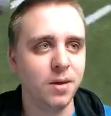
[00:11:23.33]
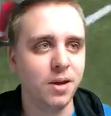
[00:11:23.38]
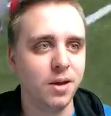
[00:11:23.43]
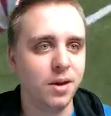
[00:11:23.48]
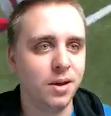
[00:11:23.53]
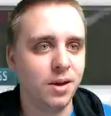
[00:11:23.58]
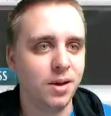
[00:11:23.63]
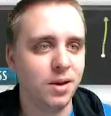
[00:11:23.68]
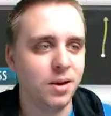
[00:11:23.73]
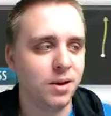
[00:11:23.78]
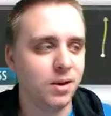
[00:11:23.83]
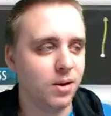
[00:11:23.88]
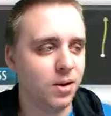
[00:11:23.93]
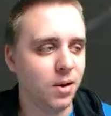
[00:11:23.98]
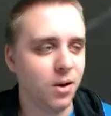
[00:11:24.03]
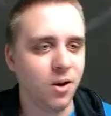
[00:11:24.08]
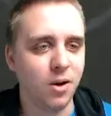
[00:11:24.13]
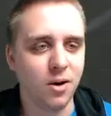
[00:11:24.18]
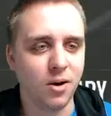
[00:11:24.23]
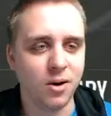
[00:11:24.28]
them
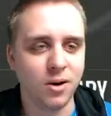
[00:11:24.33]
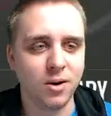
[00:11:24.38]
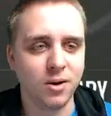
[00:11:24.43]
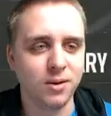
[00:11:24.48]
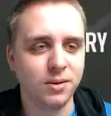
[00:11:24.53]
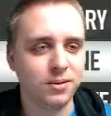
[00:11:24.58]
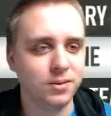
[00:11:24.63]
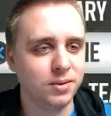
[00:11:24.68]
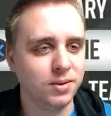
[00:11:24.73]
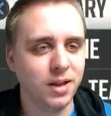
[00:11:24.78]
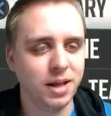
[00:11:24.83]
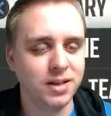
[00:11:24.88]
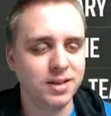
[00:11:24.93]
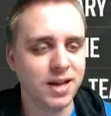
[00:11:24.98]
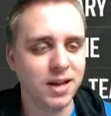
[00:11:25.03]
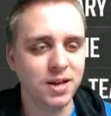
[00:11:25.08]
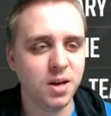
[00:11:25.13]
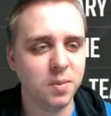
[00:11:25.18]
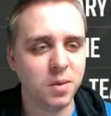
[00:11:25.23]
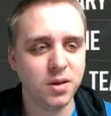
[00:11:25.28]

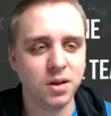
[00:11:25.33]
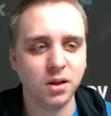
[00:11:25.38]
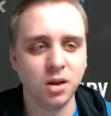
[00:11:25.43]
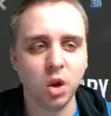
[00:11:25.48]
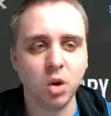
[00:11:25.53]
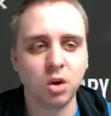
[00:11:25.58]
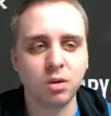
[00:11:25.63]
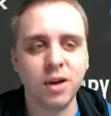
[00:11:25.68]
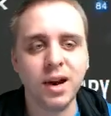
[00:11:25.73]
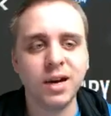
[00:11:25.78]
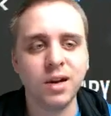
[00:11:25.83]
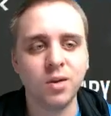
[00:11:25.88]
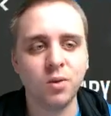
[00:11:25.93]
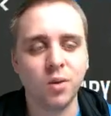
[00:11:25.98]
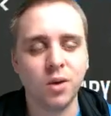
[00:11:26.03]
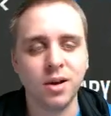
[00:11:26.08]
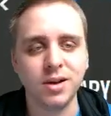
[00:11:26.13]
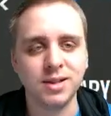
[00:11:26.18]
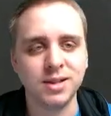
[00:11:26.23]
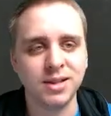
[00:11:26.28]
they tend to be the lower
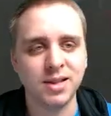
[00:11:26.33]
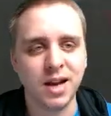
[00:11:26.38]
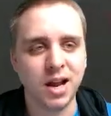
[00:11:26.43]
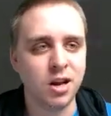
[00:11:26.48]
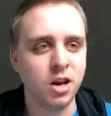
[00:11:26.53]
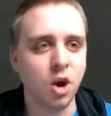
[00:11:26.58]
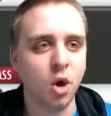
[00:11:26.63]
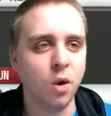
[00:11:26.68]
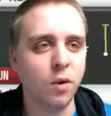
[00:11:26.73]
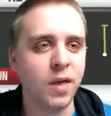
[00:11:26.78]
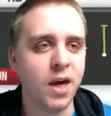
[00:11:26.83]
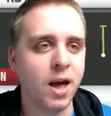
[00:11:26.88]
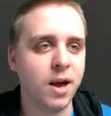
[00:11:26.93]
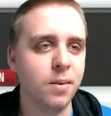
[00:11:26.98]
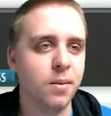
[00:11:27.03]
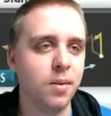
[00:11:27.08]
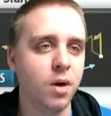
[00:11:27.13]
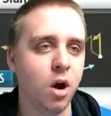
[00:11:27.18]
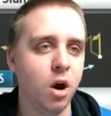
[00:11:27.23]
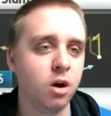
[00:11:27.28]
rated ones. And I know
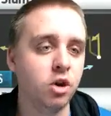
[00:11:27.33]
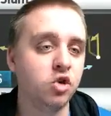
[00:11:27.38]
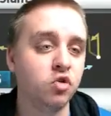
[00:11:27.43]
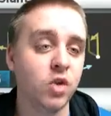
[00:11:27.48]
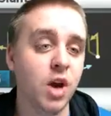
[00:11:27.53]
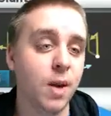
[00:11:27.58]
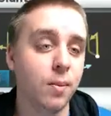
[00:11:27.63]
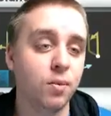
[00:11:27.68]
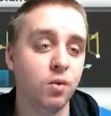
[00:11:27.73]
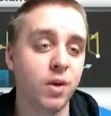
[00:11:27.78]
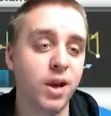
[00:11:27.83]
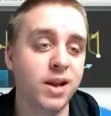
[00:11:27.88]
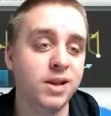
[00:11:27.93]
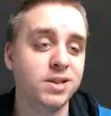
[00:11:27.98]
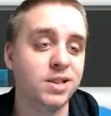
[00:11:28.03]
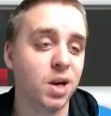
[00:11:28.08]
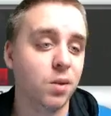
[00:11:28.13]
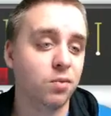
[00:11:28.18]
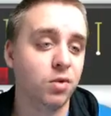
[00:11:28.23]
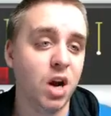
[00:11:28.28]
that our drop
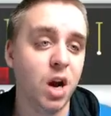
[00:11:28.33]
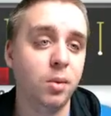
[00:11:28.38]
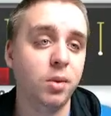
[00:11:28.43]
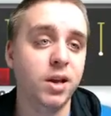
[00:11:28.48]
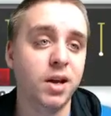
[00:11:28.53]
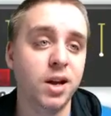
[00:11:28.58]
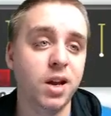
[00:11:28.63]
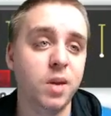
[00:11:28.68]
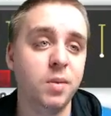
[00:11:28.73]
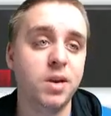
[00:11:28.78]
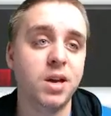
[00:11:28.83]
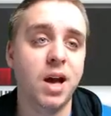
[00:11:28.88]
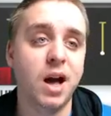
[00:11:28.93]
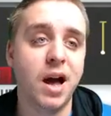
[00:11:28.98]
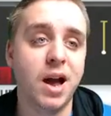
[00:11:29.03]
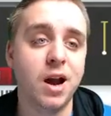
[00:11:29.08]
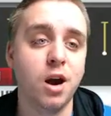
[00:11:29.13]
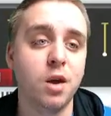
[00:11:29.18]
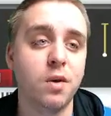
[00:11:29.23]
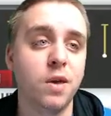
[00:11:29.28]
rates are probably going to be
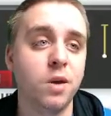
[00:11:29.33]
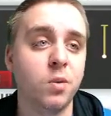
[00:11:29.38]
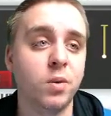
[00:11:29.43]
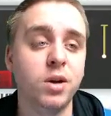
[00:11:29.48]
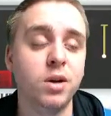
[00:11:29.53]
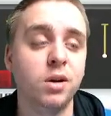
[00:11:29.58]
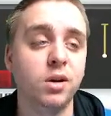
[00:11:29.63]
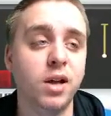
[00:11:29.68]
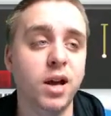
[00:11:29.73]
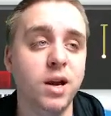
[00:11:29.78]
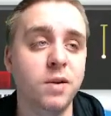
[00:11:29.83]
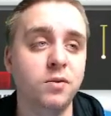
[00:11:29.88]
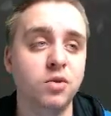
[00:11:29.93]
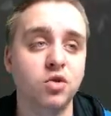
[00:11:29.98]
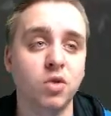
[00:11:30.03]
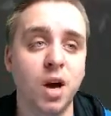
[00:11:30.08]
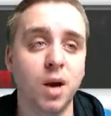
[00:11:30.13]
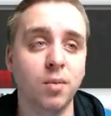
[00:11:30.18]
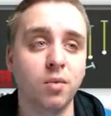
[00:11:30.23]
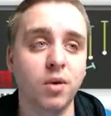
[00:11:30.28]
higher than real
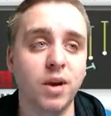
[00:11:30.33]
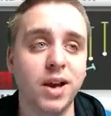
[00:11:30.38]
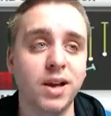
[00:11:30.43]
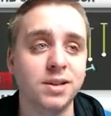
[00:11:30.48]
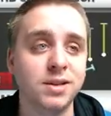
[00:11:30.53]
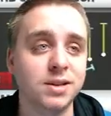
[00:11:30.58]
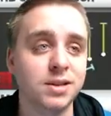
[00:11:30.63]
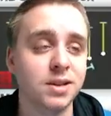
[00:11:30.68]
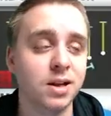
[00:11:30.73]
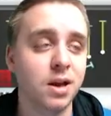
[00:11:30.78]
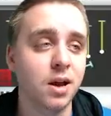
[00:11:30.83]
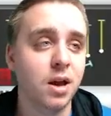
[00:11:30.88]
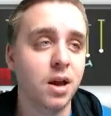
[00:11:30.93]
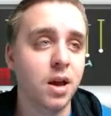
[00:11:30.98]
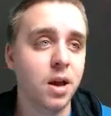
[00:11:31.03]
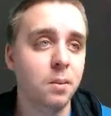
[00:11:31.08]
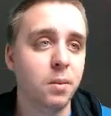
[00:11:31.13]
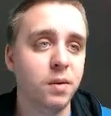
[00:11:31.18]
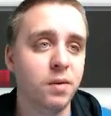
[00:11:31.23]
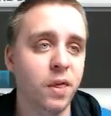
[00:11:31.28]
life drop rates.
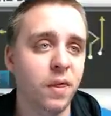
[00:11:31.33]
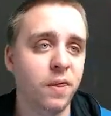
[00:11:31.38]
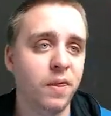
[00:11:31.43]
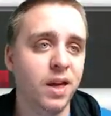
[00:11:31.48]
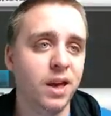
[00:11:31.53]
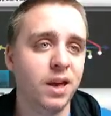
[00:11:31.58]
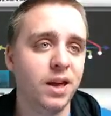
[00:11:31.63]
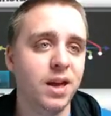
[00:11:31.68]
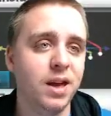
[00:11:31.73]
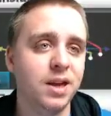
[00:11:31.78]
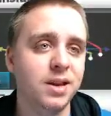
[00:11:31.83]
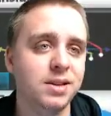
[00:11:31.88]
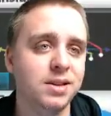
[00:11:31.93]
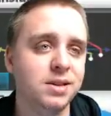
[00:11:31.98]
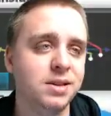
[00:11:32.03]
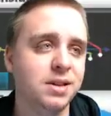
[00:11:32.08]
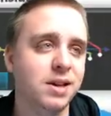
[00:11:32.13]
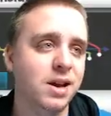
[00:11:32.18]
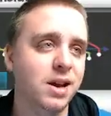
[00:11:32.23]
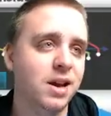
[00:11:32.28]
But the thing
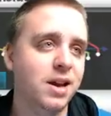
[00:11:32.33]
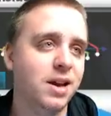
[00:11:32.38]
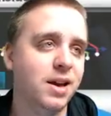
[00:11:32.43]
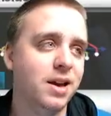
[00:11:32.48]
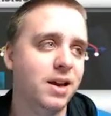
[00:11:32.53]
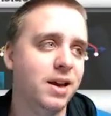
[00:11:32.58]
is